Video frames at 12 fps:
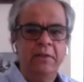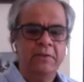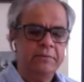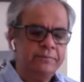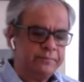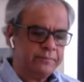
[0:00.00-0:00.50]

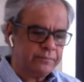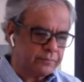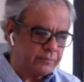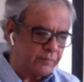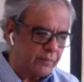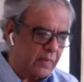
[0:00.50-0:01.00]
years,
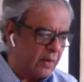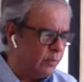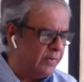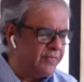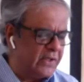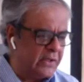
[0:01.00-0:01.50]

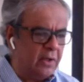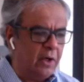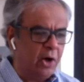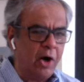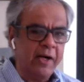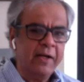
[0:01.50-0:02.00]
we've seen
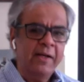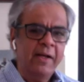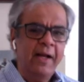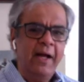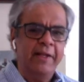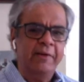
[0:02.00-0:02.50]
a lot.
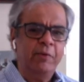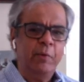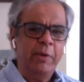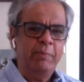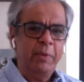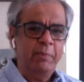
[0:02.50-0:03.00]
And
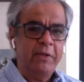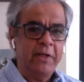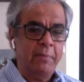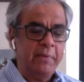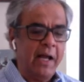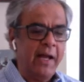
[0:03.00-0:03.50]
therefore, when
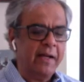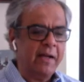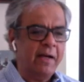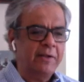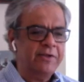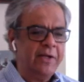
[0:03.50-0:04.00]
people tell me I
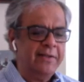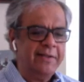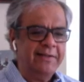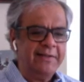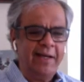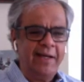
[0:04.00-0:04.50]
can't
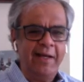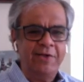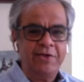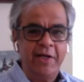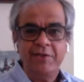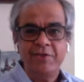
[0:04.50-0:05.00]
change, I say,
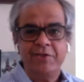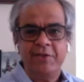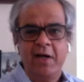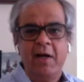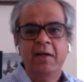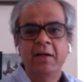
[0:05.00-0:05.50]
hey, change
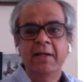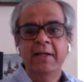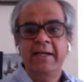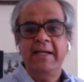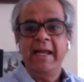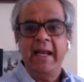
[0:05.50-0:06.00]
is in our
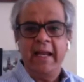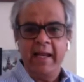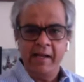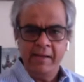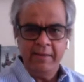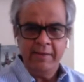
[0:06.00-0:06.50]

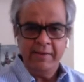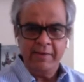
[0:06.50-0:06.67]
DNA,